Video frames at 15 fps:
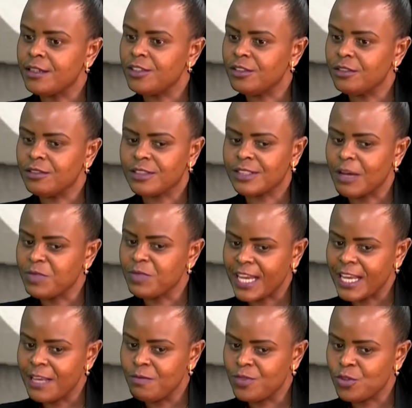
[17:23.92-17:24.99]

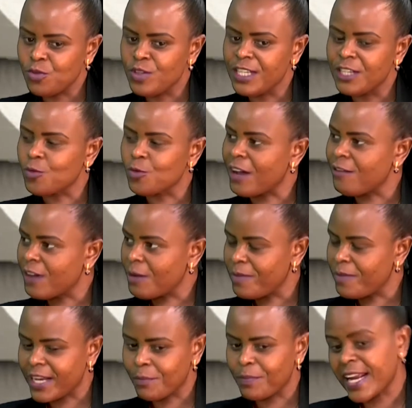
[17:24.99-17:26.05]
sometimes you need to have a break.